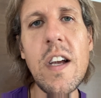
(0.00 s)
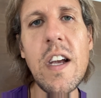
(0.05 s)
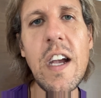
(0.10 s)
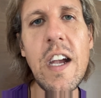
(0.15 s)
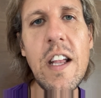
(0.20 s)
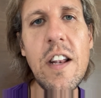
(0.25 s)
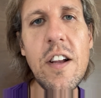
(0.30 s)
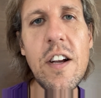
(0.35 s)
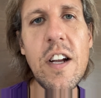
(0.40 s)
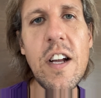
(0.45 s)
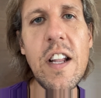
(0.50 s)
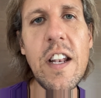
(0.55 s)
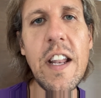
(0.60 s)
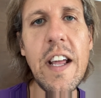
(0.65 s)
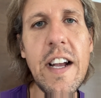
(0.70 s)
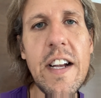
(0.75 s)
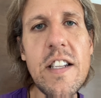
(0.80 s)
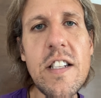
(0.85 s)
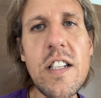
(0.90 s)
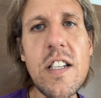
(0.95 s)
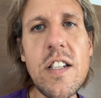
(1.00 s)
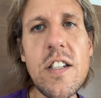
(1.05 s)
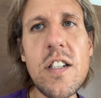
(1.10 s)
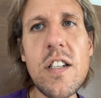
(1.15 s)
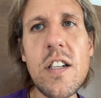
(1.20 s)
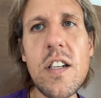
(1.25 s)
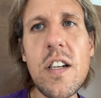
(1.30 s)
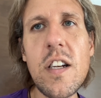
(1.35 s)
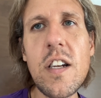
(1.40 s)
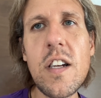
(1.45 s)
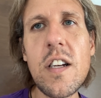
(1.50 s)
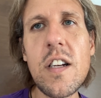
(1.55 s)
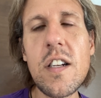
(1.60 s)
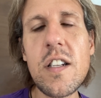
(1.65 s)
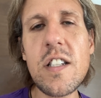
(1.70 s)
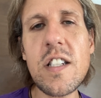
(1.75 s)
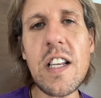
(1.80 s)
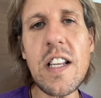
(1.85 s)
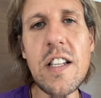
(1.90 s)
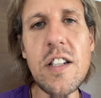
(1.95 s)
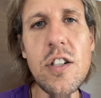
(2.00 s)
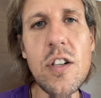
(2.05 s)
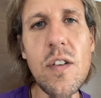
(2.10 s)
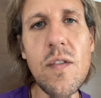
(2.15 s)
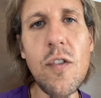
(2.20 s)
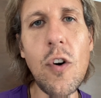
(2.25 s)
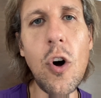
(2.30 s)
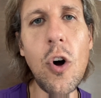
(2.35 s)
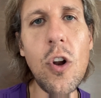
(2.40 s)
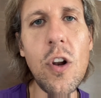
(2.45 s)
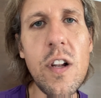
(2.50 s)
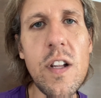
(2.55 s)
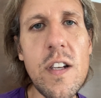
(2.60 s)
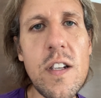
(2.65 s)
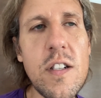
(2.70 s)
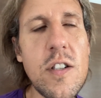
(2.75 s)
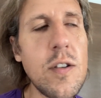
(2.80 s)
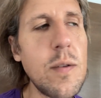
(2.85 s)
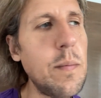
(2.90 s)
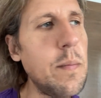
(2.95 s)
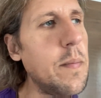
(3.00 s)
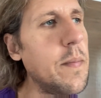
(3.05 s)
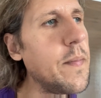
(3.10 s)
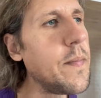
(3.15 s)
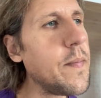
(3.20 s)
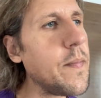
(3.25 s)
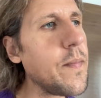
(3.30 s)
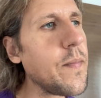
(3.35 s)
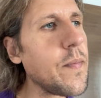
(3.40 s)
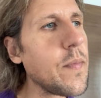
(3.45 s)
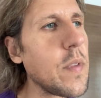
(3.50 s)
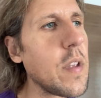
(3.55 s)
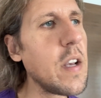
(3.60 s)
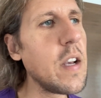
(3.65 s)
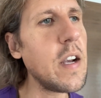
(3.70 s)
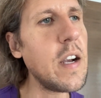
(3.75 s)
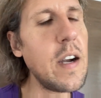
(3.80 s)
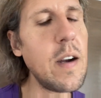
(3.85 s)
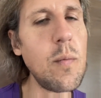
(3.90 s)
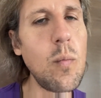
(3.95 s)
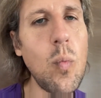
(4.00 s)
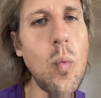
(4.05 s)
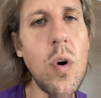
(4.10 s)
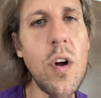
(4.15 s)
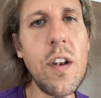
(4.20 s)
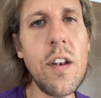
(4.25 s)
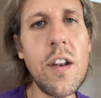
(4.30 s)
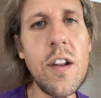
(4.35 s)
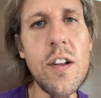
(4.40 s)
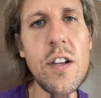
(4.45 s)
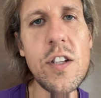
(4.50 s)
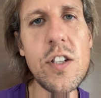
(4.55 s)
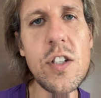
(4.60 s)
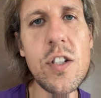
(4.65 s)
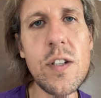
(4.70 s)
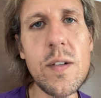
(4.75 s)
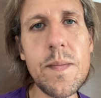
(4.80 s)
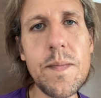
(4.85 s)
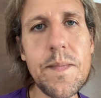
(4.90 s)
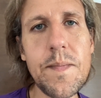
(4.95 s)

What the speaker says: in a connected sense of holism and oneness.